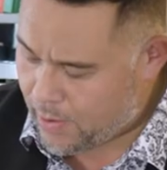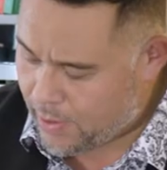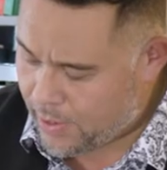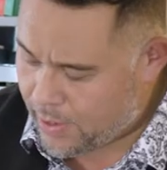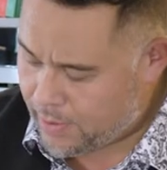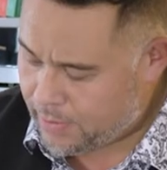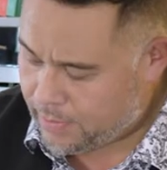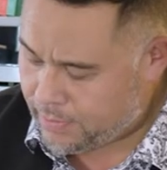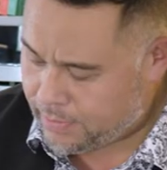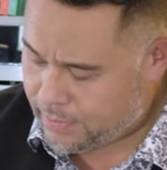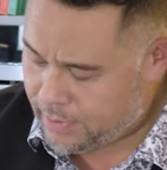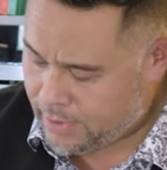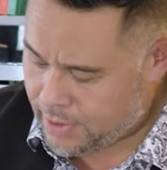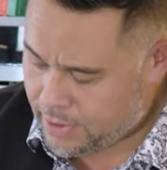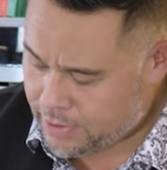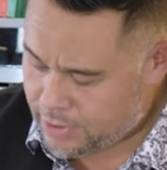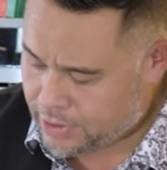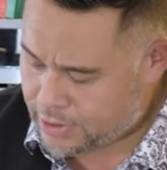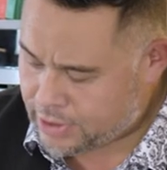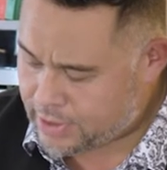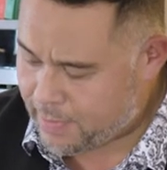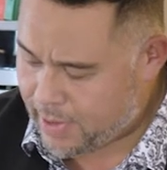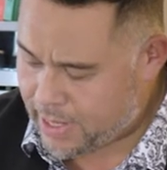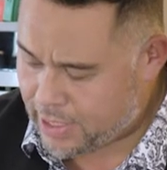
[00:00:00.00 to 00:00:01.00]
oil
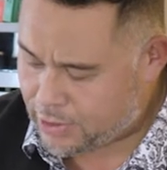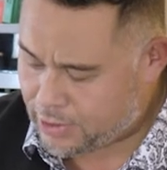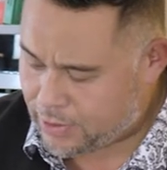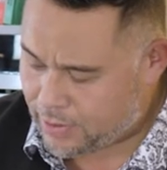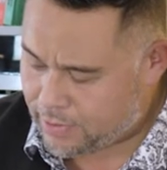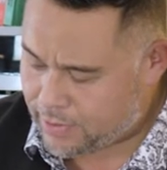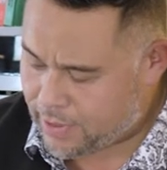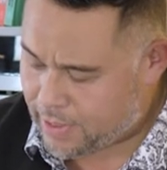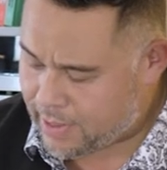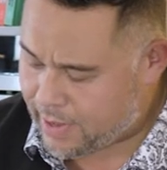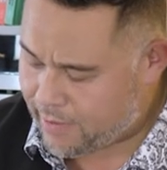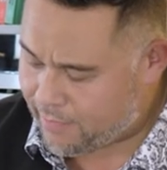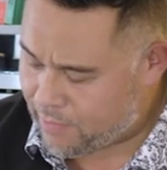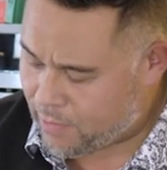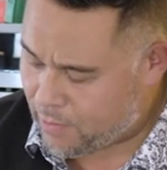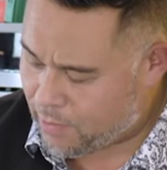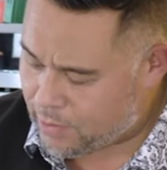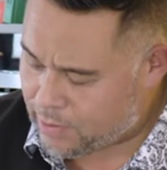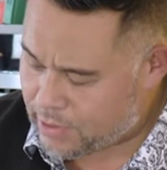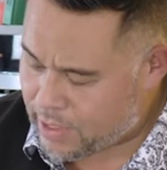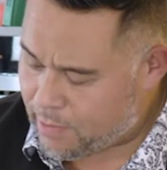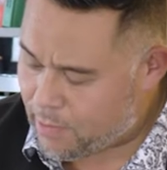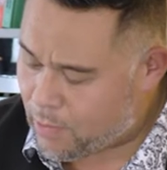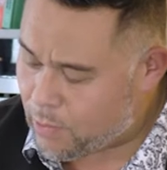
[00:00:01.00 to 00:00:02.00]
just to make sure that they're
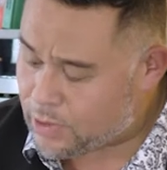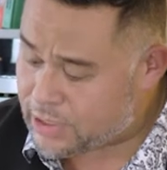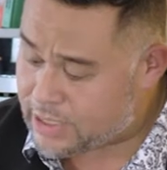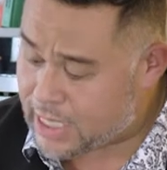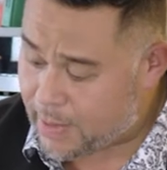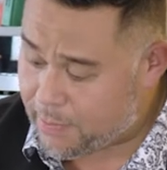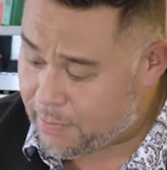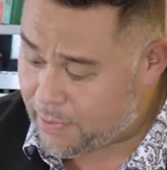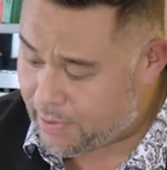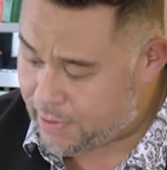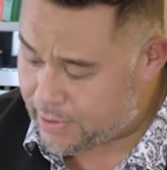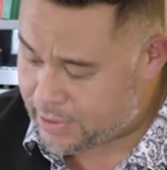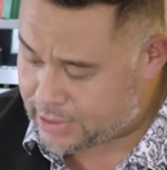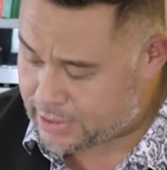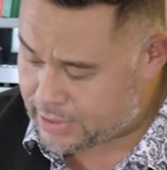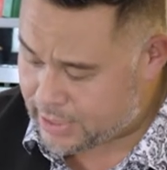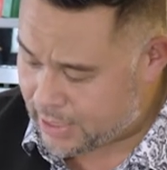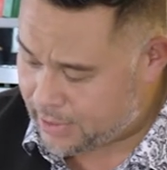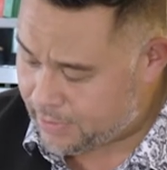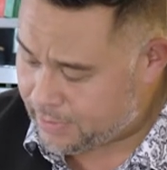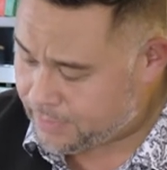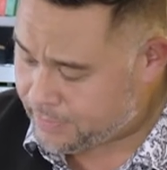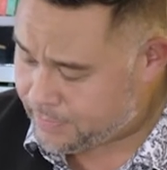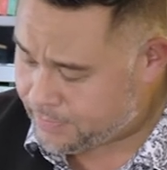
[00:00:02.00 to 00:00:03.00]
all separate
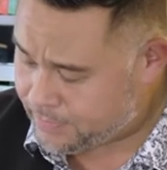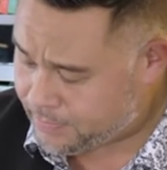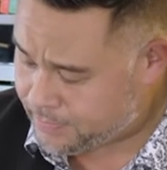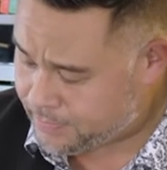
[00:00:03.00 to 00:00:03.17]
still.